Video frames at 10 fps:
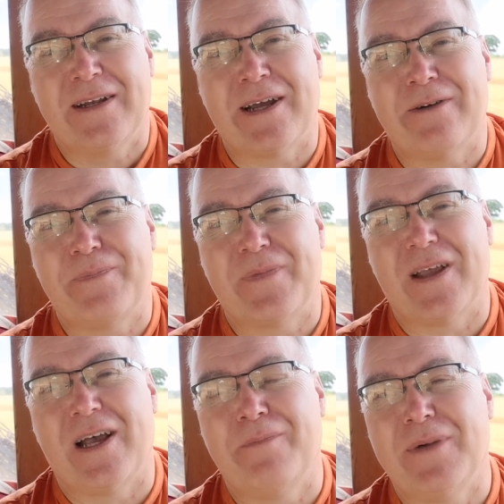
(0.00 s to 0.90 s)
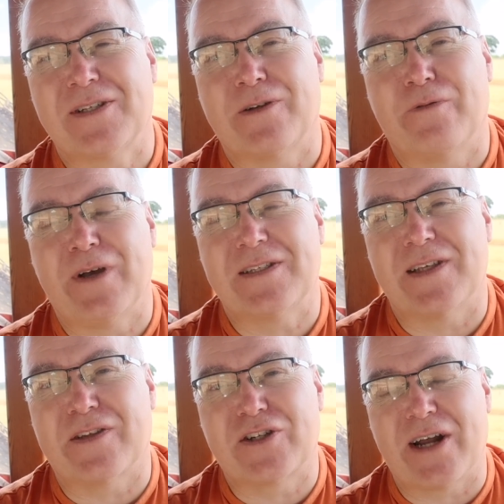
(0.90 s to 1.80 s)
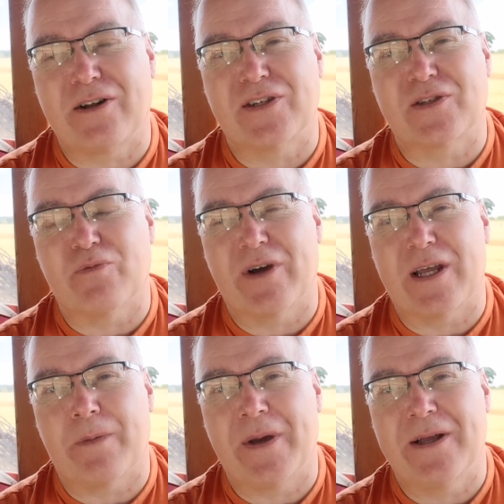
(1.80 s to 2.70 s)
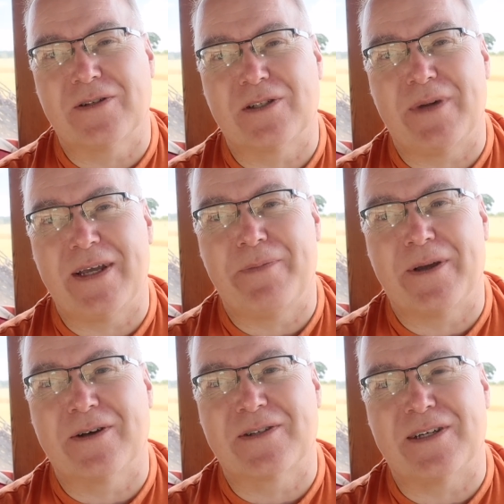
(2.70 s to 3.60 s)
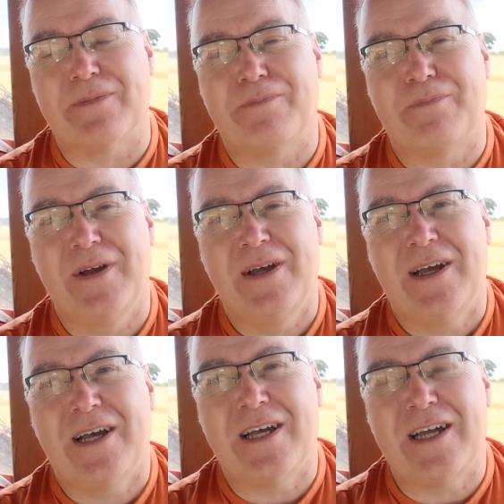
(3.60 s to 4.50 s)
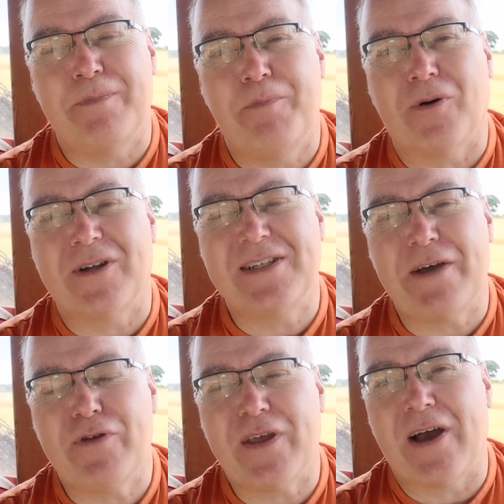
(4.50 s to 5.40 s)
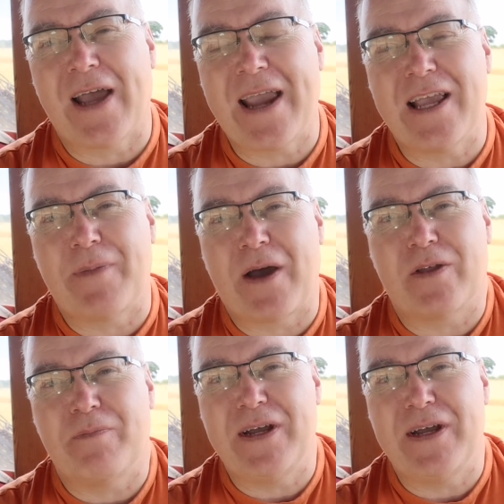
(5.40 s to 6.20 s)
Now, I must confess that the channel doesn't really appeal to me, because it embodies everything I hate about the